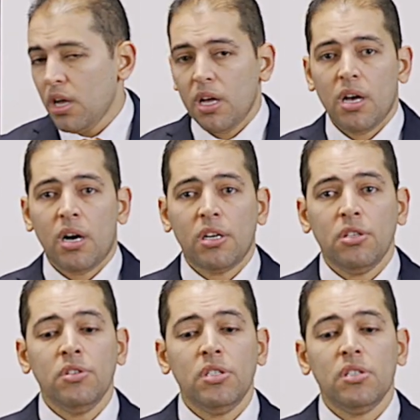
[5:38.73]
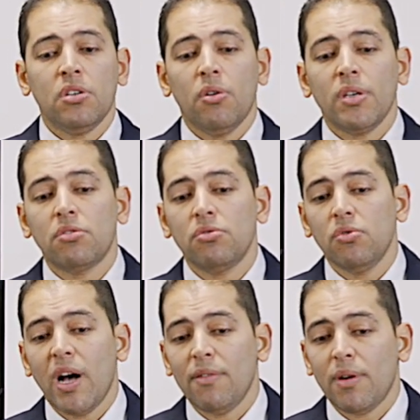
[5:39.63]
are you going to
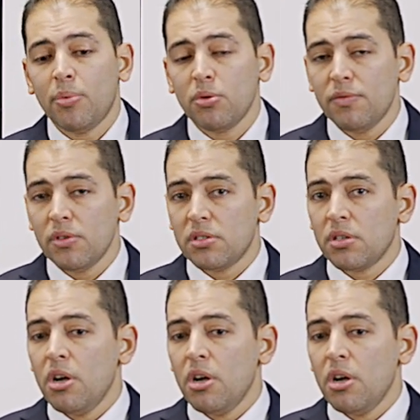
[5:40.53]
have approvals